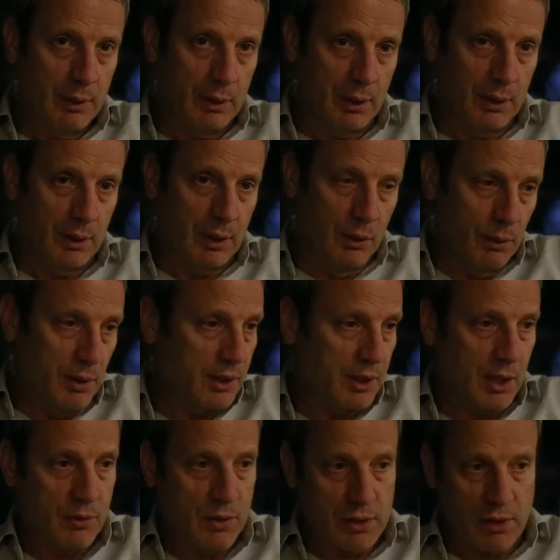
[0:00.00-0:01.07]
And in all the
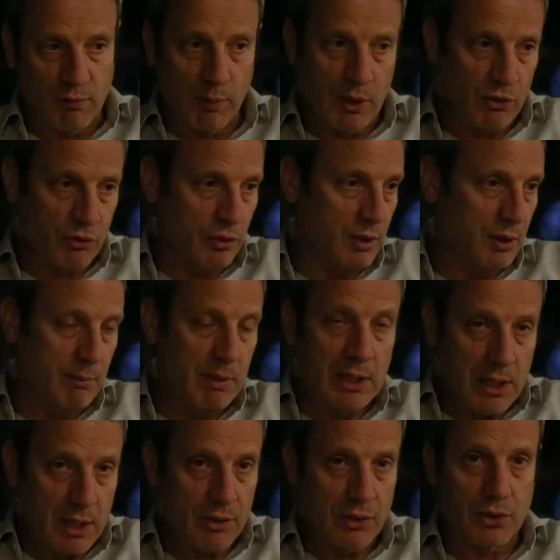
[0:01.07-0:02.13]
countries I've mentioned, and
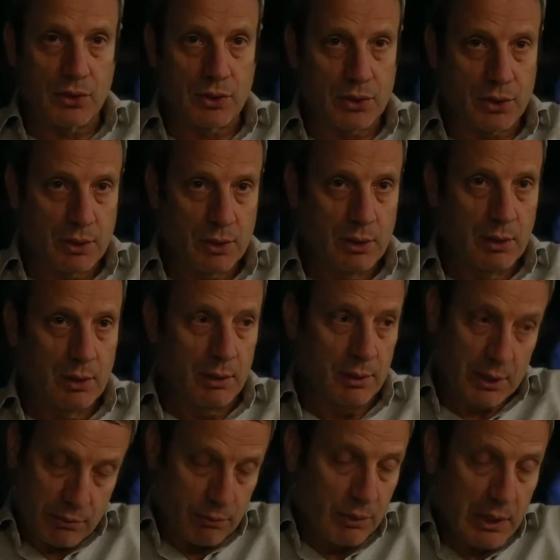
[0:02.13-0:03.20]
many others,
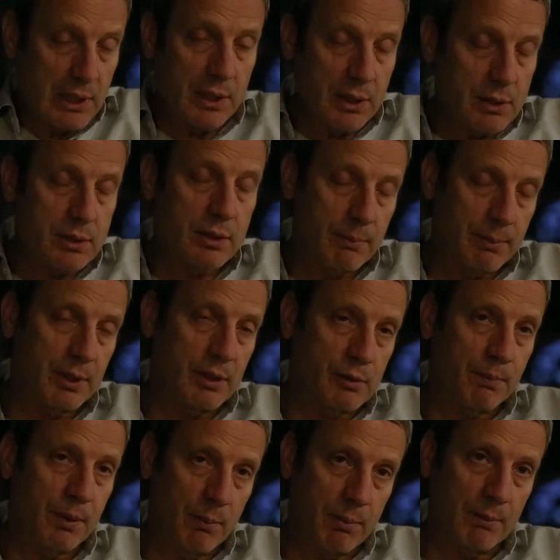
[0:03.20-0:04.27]
that really is the
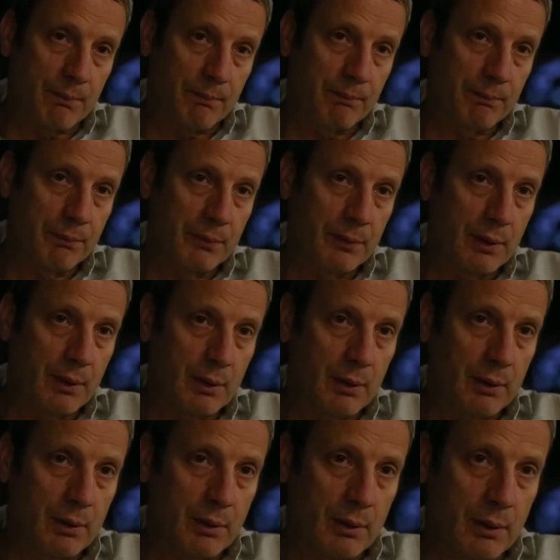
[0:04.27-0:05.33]
biggest problem.
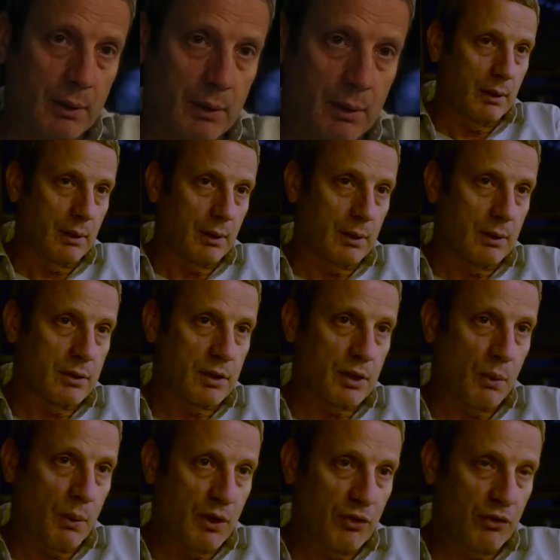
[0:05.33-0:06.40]
Is the
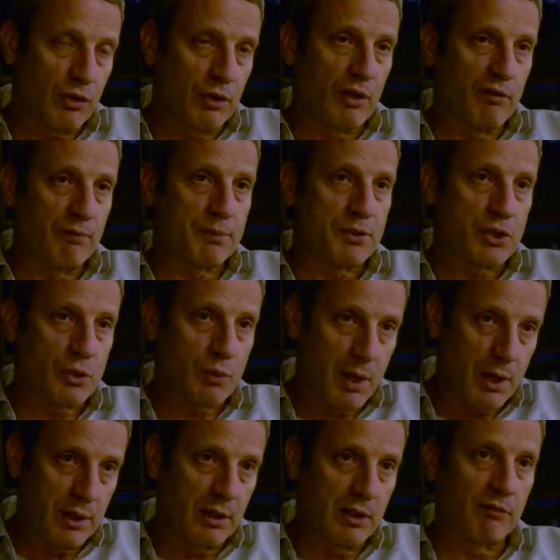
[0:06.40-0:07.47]
question of
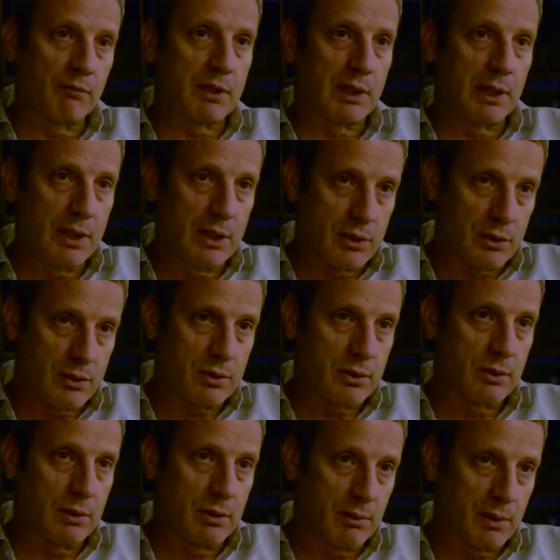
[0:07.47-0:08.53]
persuading government leaders to
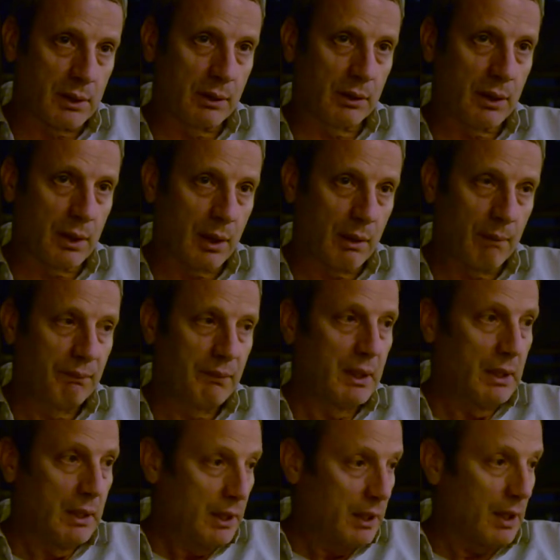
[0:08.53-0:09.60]
do the right thing.
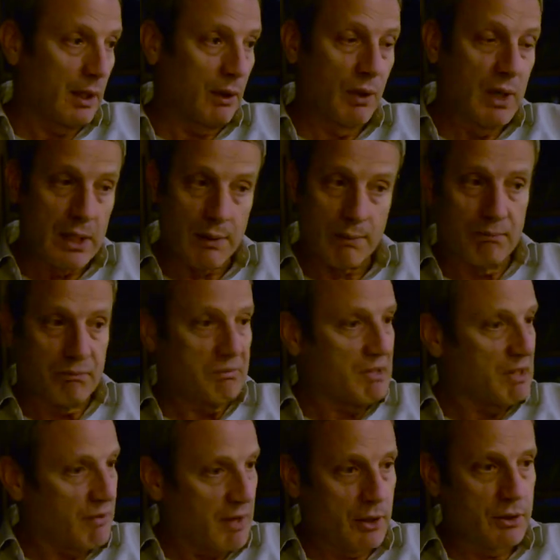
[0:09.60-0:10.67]
And really,
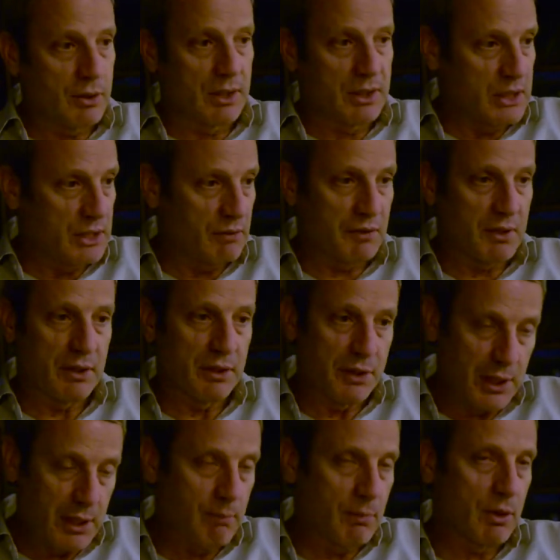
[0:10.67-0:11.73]
if I had to identify
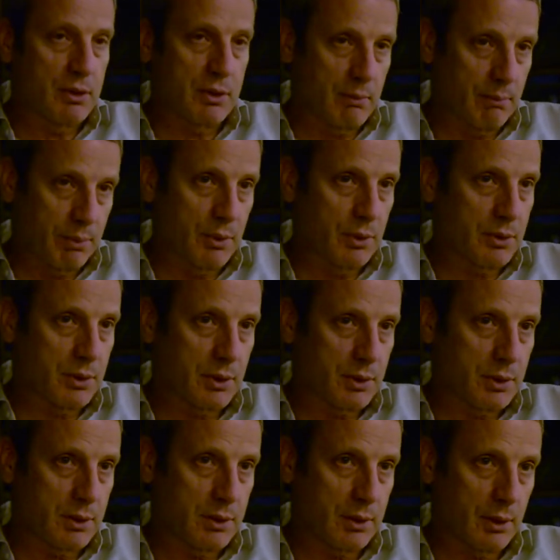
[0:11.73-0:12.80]
the most
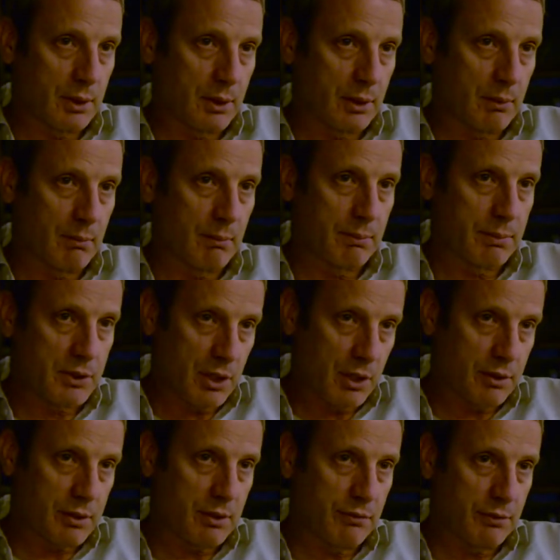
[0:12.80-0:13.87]
important
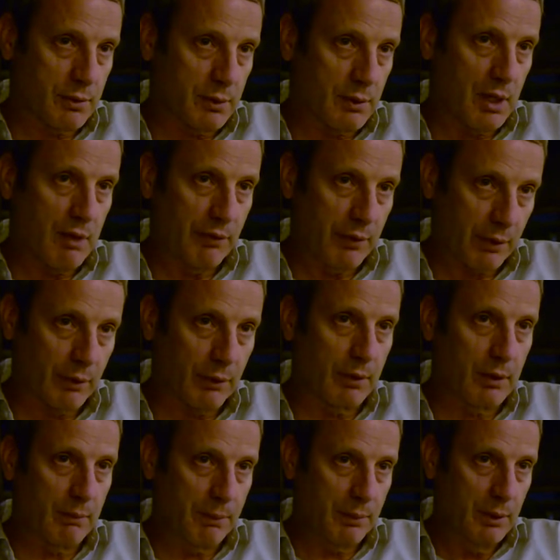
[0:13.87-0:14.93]
task for the Africa
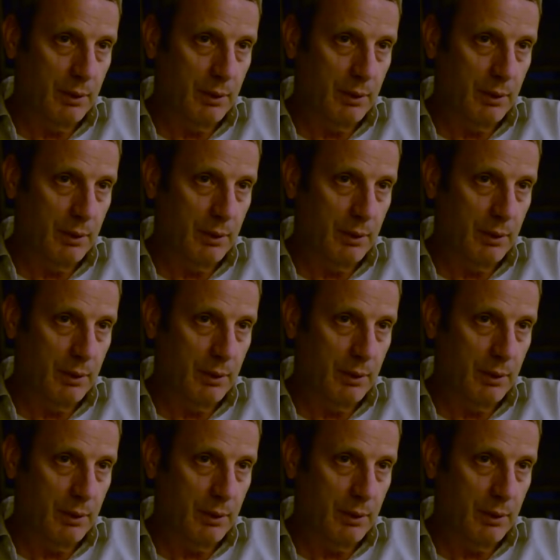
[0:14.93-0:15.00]
Group,